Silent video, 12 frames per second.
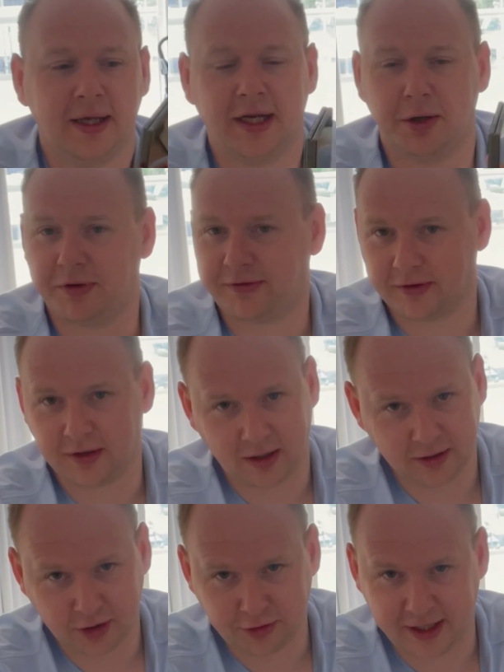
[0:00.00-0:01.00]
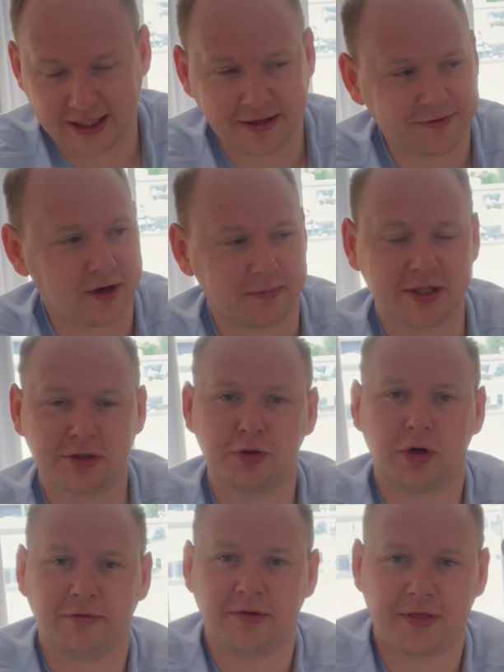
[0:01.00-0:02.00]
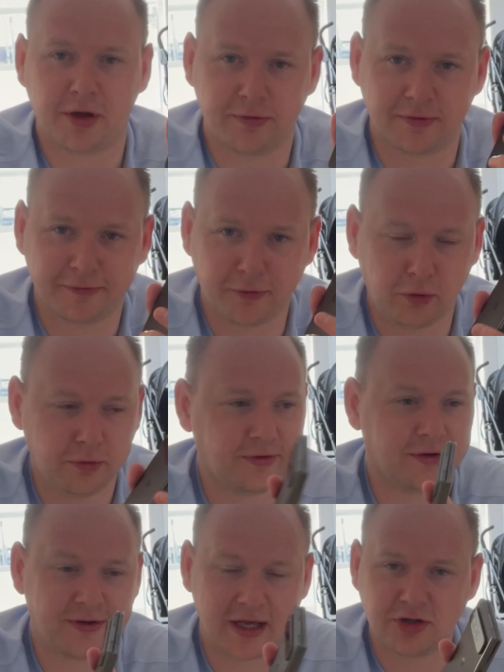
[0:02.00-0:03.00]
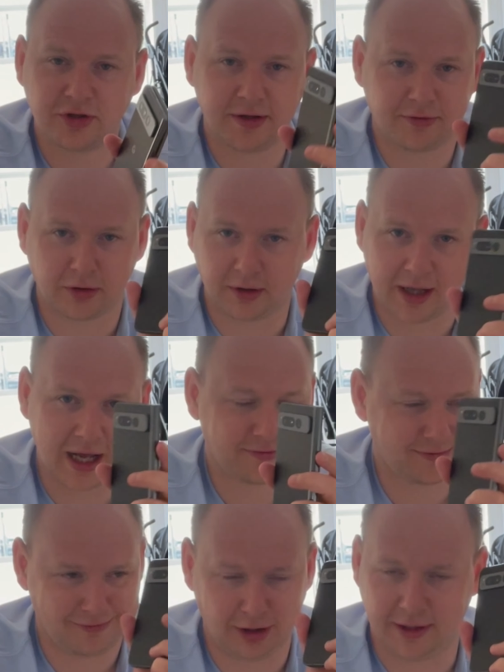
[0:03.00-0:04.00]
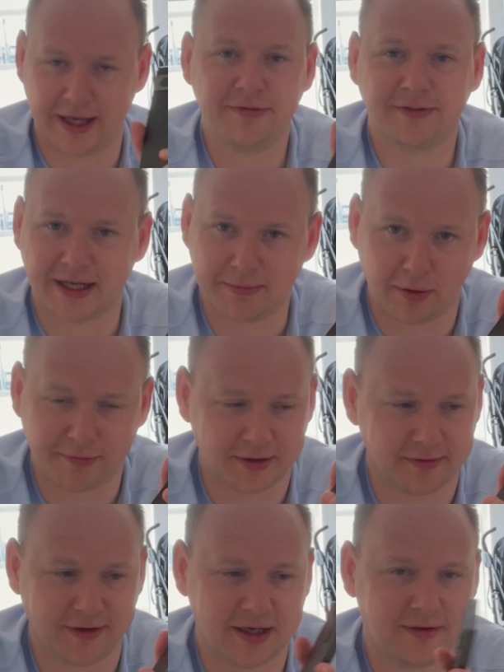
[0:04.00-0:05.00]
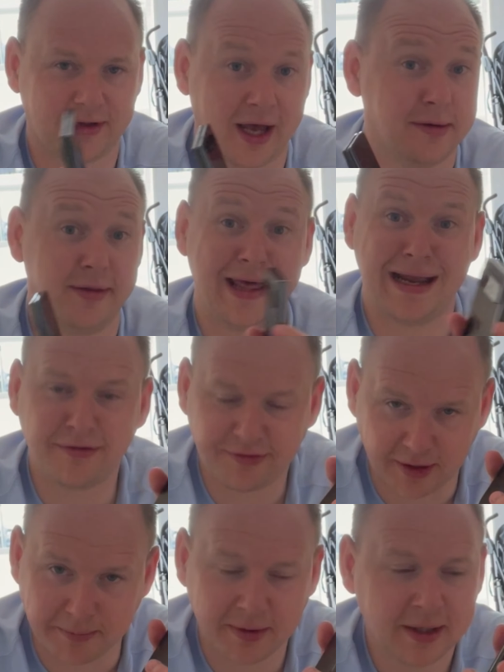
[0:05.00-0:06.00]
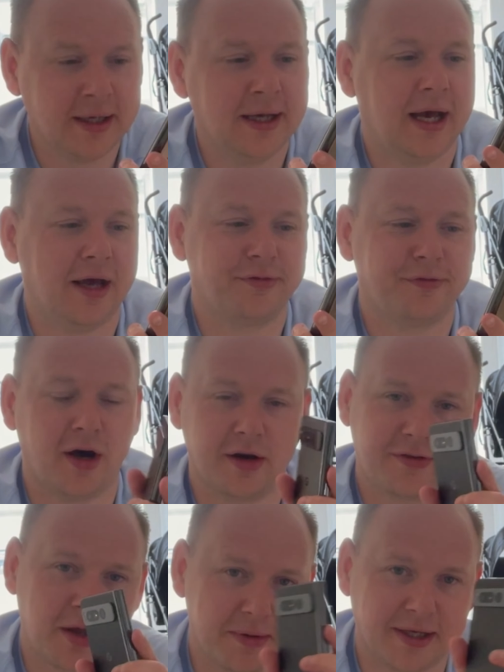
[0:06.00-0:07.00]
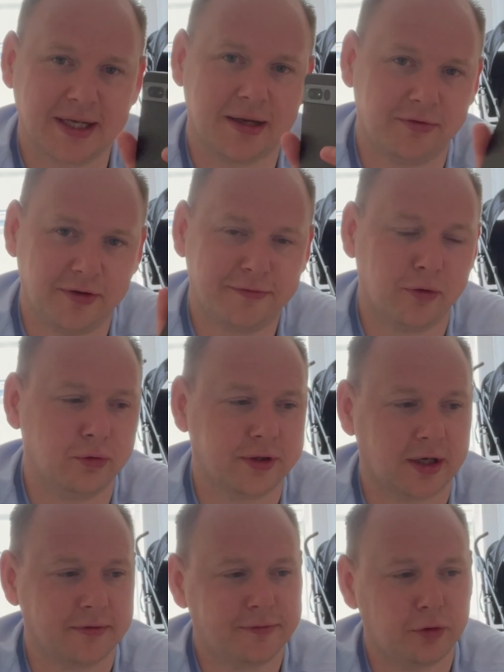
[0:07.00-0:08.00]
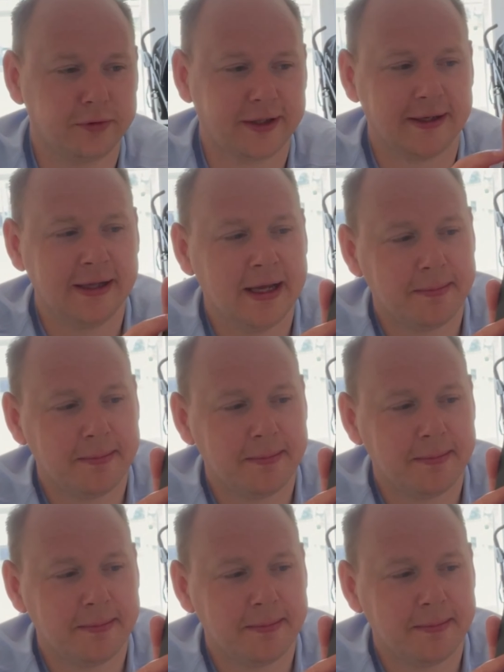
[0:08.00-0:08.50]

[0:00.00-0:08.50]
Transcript: Now it's graded for up to 200,000 folds. Essentially it's going to last the lifetime of the device and then some, as far as how many times you fold and unfold it.